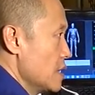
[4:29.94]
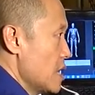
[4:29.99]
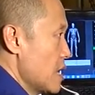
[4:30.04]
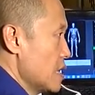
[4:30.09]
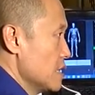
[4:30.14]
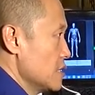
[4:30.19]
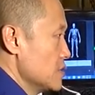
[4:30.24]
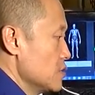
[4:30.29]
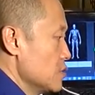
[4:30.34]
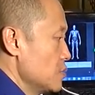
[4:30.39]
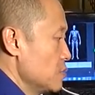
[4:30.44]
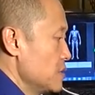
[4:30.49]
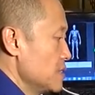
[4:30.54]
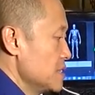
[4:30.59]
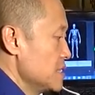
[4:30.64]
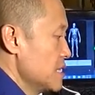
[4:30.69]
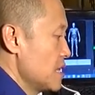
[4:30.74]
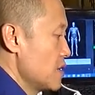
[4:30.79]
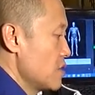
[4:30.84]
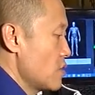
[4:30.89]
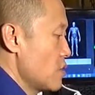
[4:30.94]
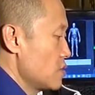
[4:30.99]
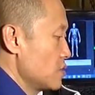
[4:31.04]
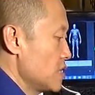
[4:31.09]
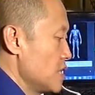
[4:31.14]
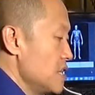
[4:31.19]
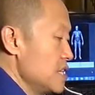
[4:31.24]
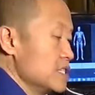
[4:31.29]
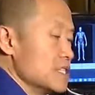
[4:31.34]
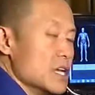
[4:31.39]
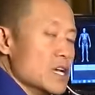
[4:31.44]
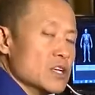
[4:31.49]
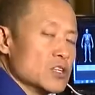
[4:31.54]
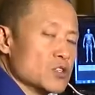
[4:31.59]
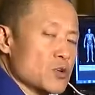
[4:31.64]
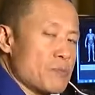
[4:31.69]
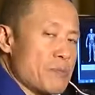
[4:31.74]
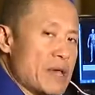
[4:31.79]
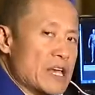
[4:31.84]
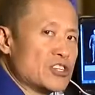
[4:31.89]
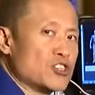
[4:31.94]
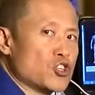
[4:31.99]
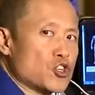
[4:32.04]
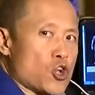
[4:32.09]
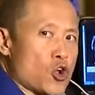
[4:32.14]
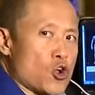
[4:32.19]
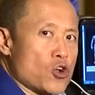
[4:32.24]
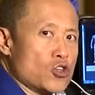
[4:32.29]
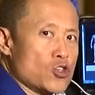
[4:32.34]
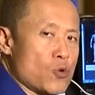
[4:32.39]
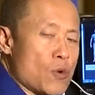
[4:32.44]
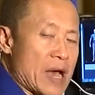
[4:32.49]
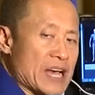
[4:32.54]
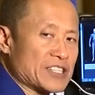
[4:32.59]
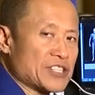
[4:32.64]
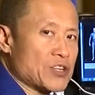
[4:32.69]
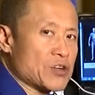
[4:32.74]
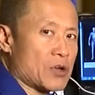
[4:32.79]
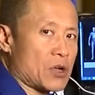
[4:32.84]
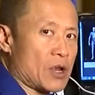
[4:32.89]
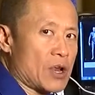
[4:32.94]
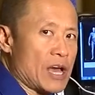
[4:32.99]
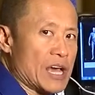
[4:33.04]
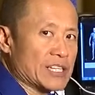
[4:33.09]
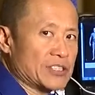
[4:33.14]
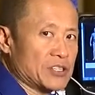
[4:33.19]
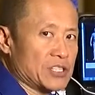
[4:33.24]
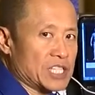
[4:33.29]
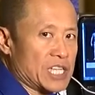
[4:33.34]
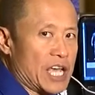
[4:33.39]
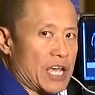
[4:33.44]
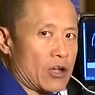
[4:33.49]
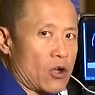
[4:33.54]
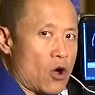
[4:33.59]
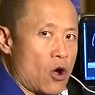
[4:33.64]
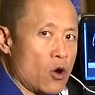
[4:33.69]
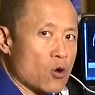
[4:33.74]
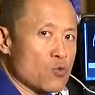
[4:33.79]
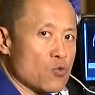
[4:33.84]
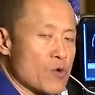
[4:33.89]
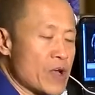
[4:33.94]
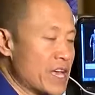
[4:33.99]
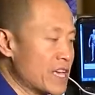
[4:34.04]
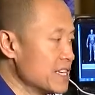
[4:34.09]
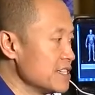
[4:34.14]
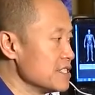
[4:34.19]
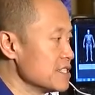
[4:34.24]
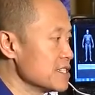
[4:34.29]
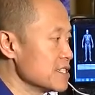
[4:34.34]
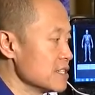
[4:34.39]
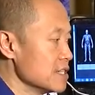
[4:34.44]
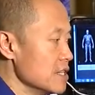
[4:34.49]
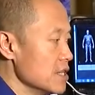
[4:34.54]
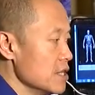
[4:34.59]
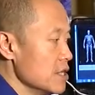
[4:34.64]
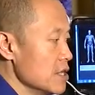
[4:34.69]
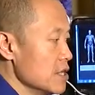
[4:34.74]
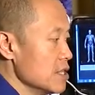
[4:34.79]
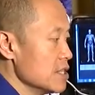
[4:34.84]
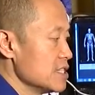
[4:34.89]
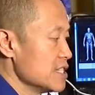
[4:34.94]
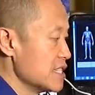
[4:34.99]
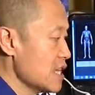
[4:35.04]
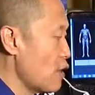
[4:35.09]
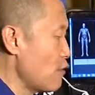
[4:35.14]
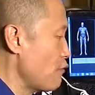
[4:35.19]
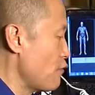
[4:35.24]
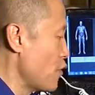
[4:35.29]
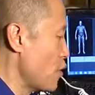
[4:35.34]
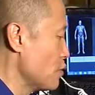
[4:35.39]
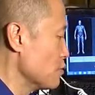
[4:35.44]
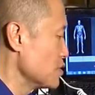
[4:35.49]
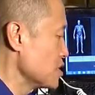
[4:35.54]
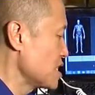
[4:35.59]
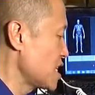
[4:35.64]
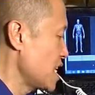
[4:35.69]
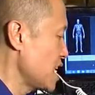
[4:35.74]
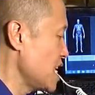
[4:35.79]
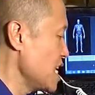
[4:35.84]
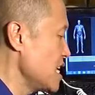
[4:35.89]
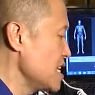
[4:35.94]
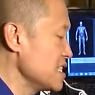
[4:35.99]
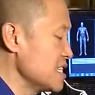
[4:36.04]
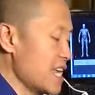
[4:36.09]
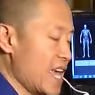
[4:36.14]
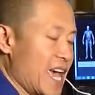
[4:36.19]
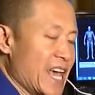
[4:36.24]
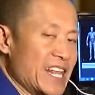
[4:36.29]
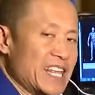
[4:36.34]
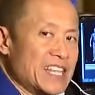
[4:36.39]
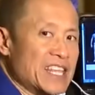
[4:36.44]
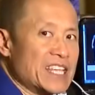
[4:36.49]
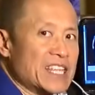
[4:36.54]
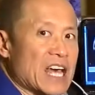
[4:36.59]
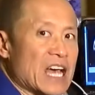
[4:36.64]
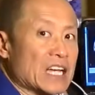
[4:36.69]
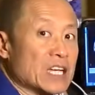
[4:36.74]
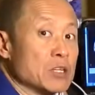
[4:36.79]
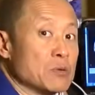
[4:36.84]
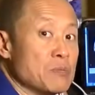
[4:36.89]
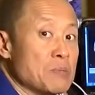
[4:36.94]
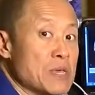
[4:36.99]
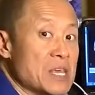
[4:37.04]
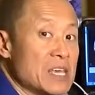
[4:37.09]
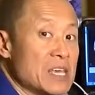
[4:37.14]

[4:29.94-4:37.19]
Yeah, so please take all keys. So make sure you ask your client to take all rings, cell phones, keys, anything that could